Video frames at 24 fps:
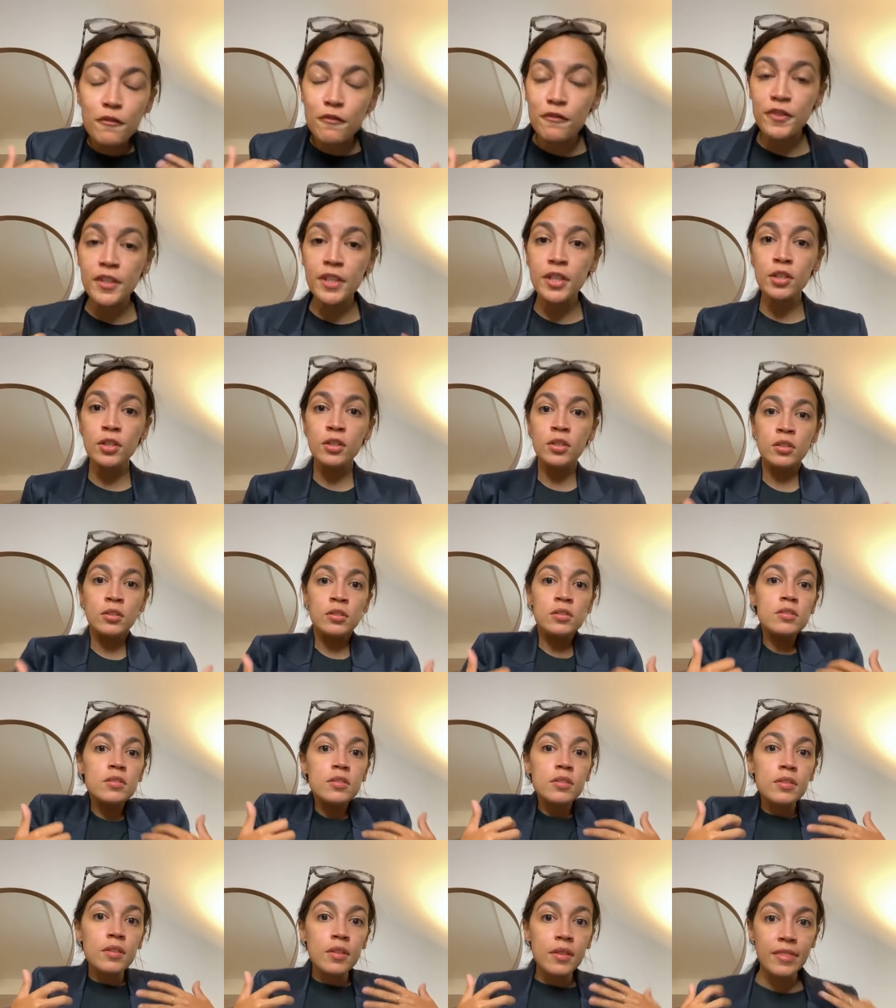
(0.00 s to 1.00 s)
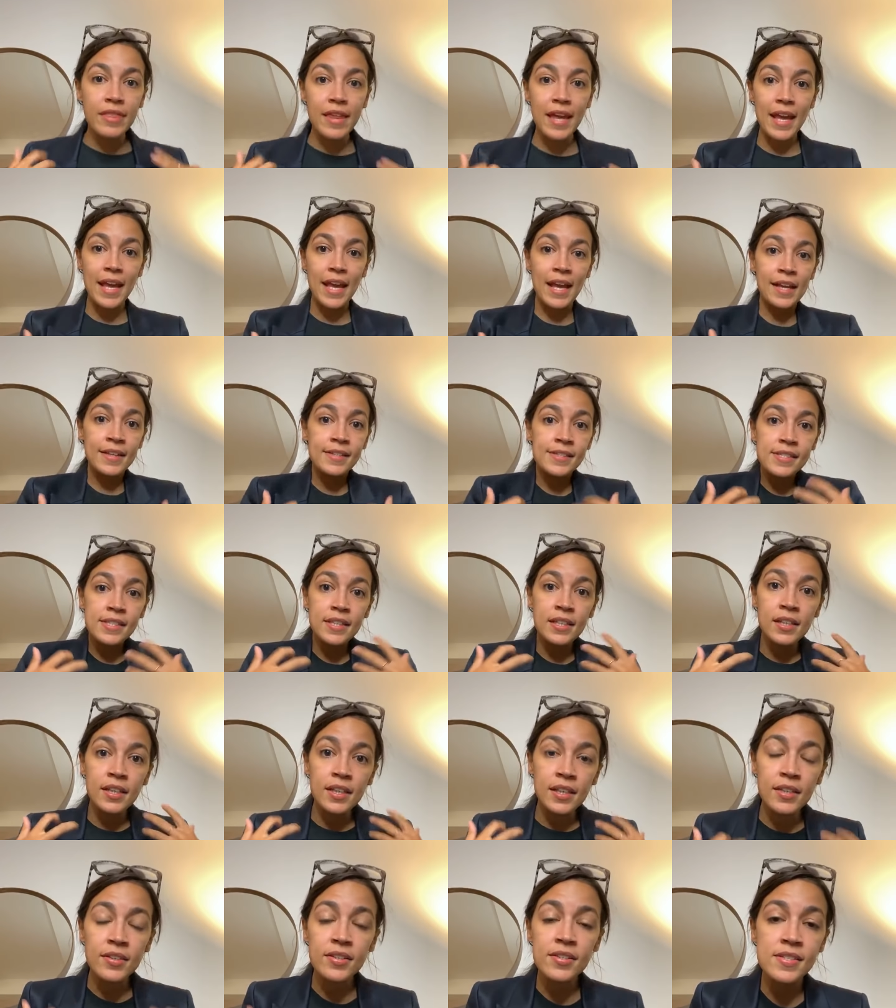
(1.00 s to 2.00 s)
Feel the
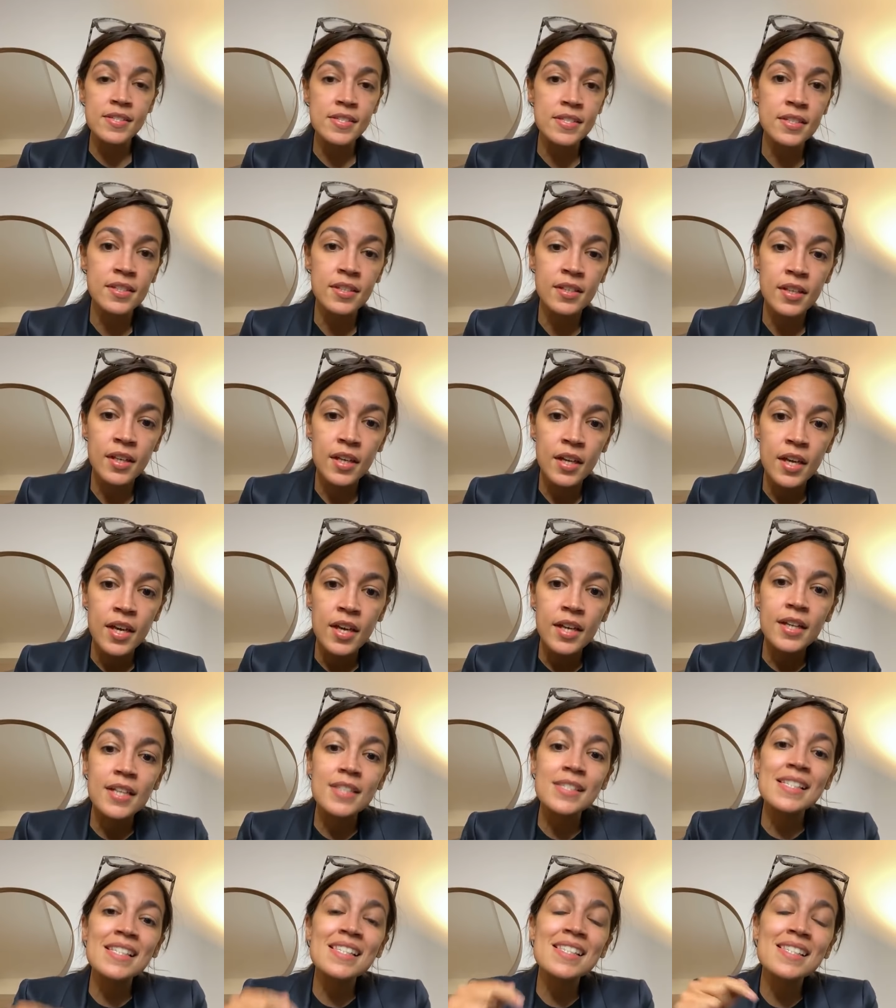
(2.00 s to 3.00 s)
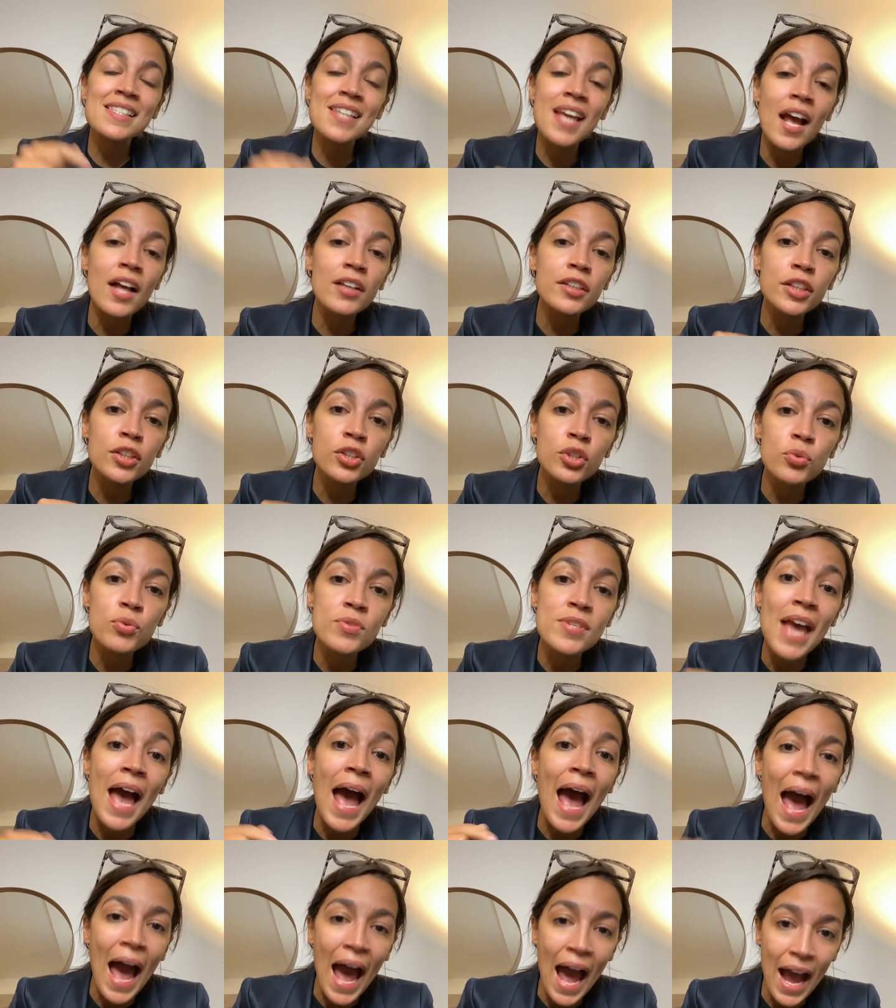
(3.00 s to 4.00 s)
antsiness, because it's telling you
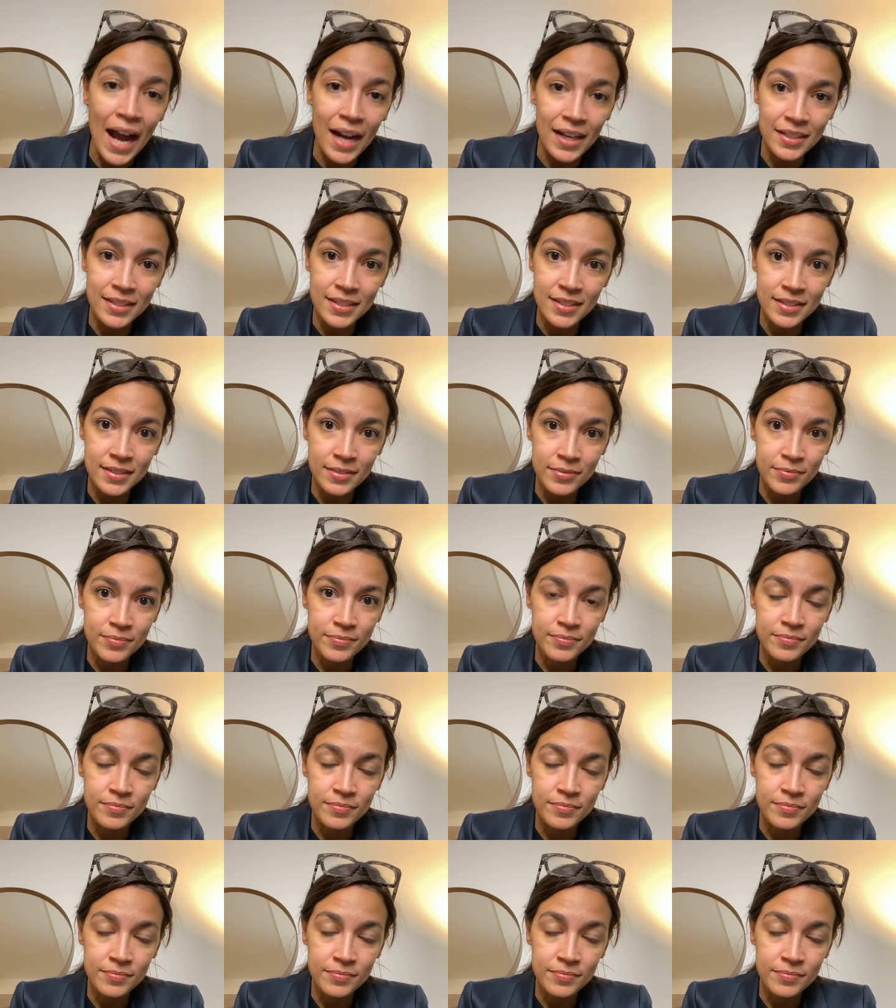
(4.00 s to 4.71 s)
to act.